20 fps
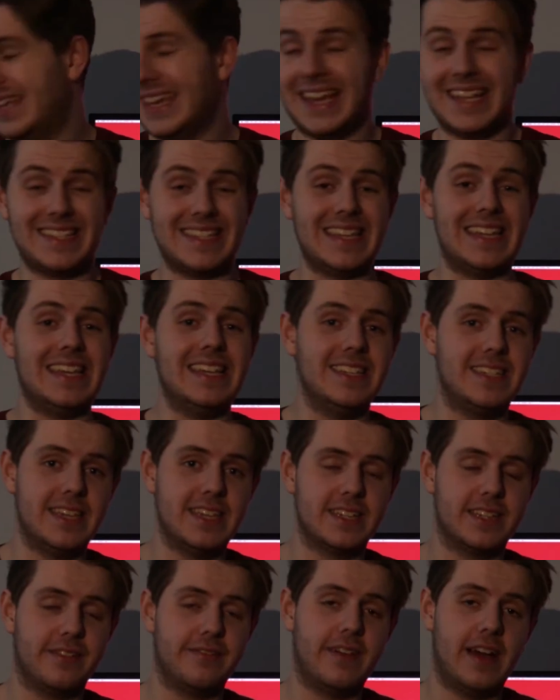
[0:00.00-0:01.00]
It's
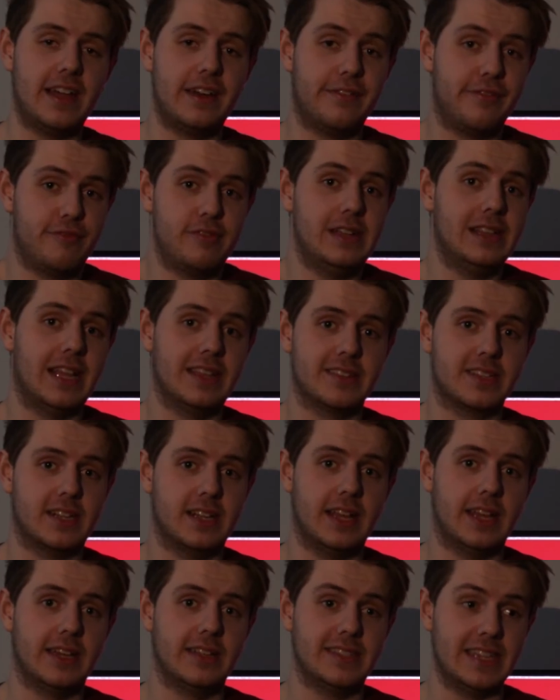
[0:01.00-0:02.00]
easier to find a freelance
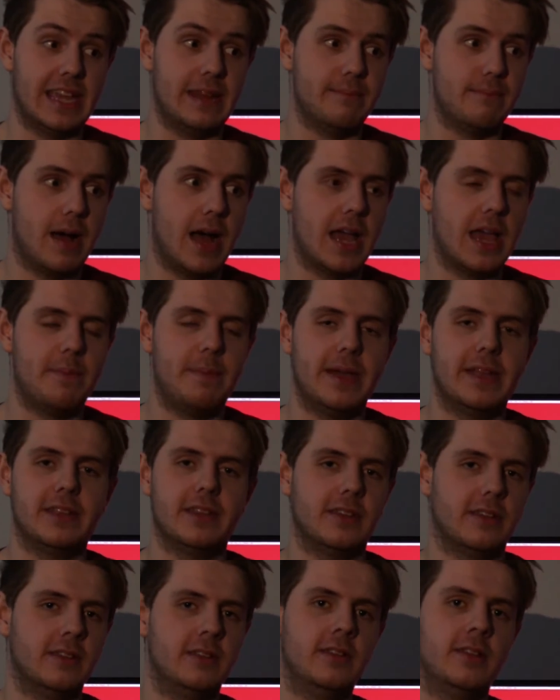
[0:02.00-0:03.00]
client, in my
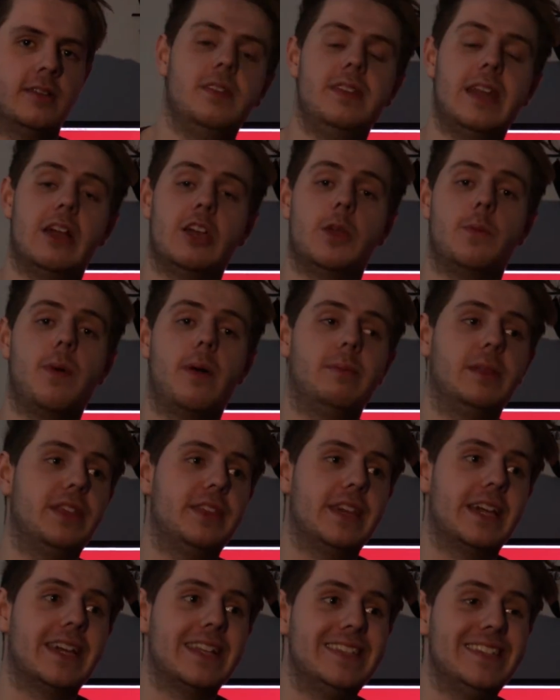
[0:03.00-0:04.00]
opinion. Now, you're probably
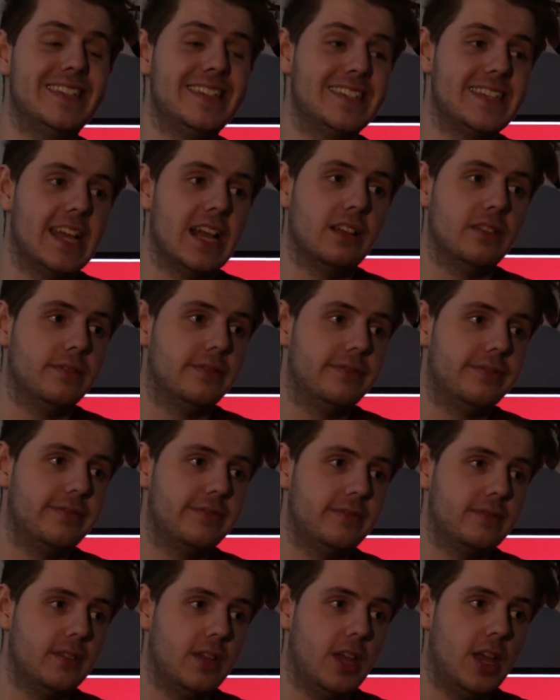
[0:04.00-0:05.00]
thinking to
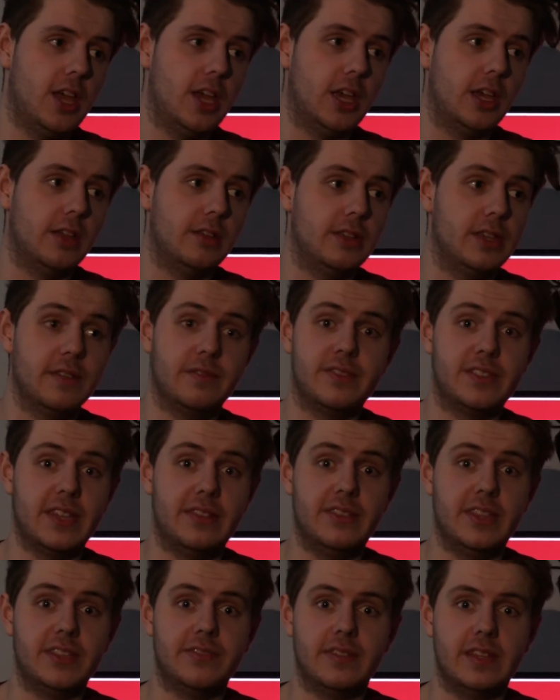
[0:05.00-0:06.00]
yourself, you've
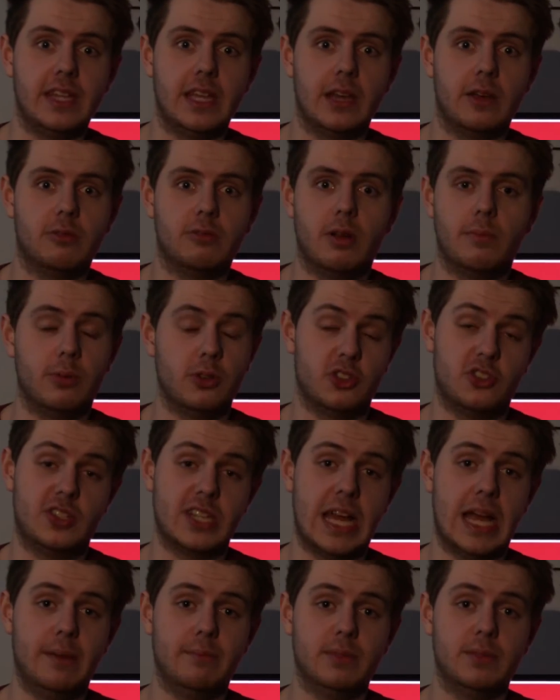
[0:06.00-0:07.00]
seen this video a bunch of
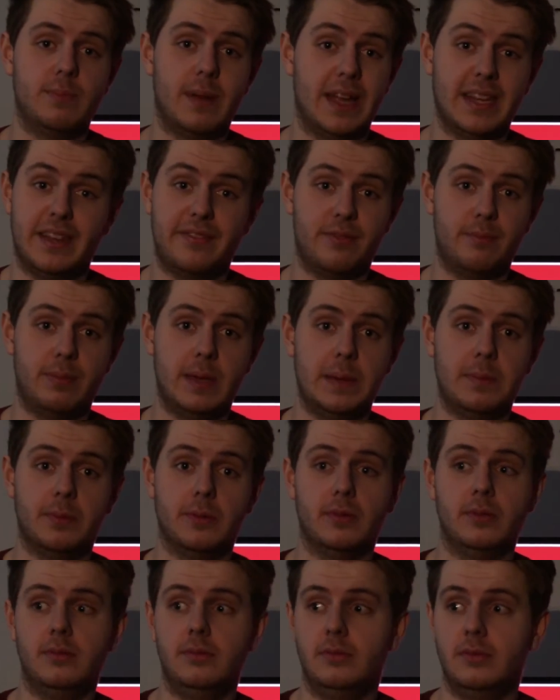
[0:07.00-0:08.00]
times by different
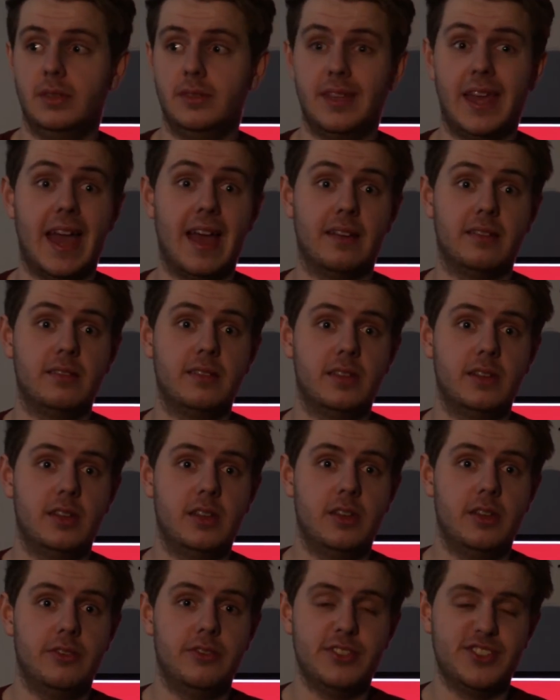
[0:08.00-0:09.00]
people, and yeah,
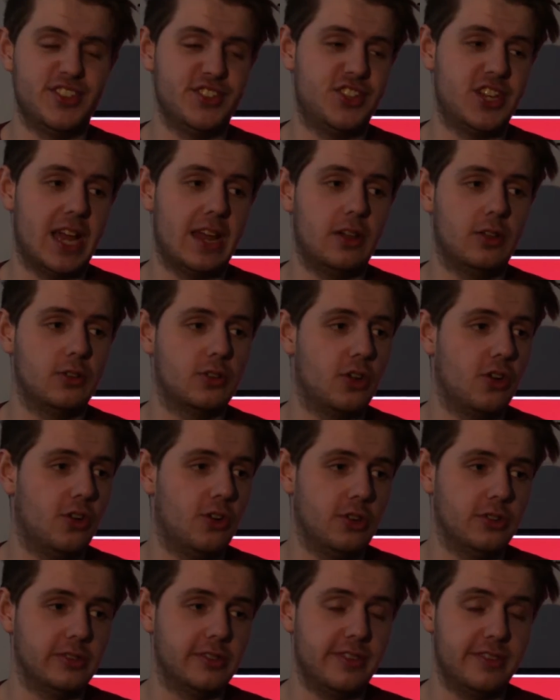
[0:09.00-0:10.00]
there's a channel
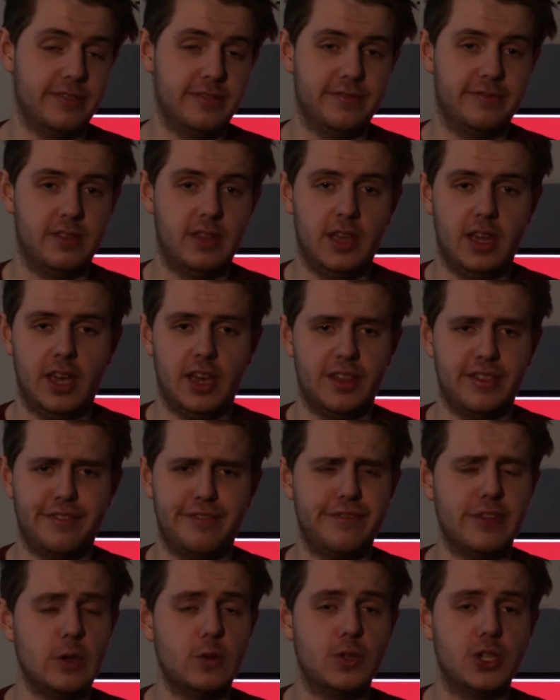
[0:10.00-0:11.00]
called The
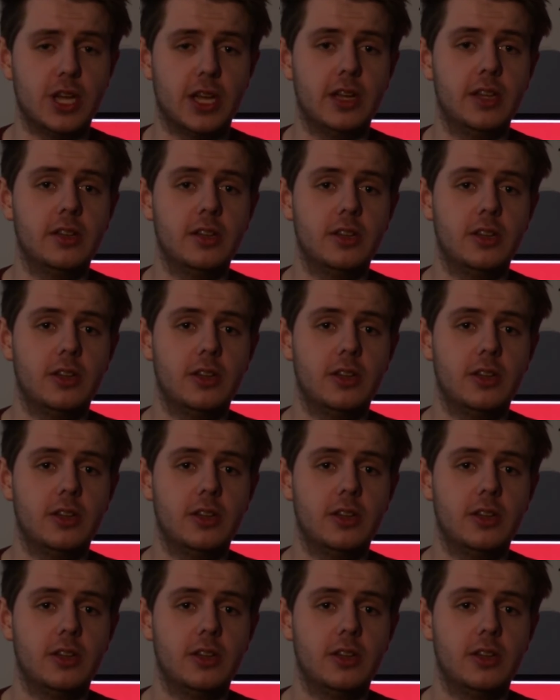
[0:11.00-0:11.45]
Future,